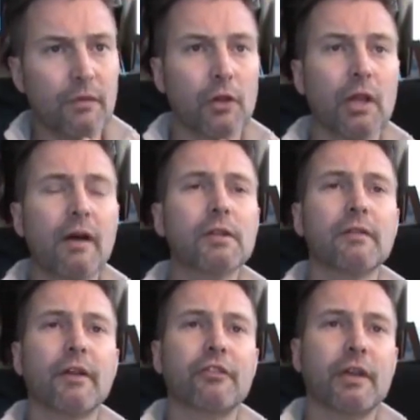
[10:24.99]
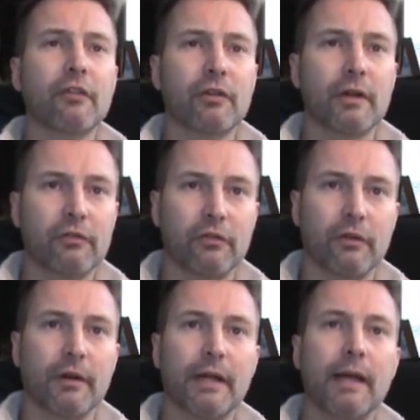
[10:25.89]
The level of education
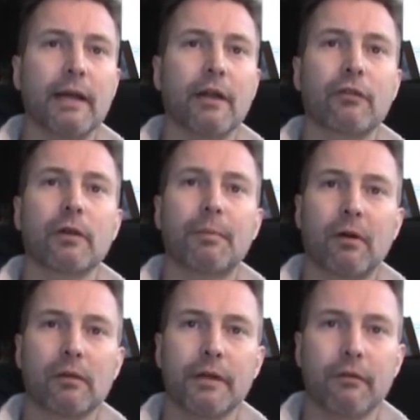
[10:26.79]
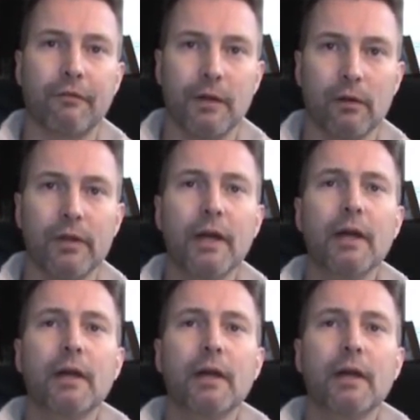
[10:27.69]
necessary to gain entry into paralegal field